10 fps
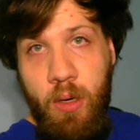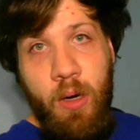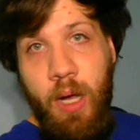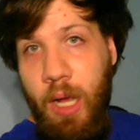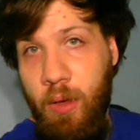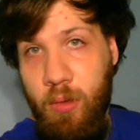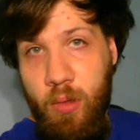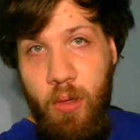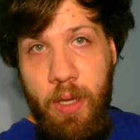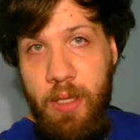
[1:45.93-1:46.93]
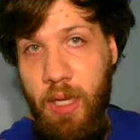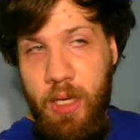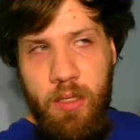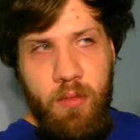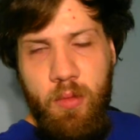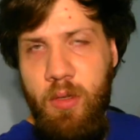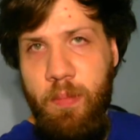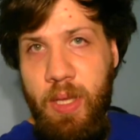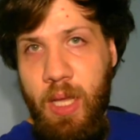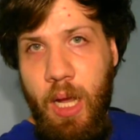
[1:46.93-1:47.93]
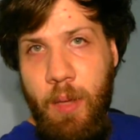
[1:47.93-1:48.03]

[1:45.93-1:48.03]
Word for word: or outdoor antennas will be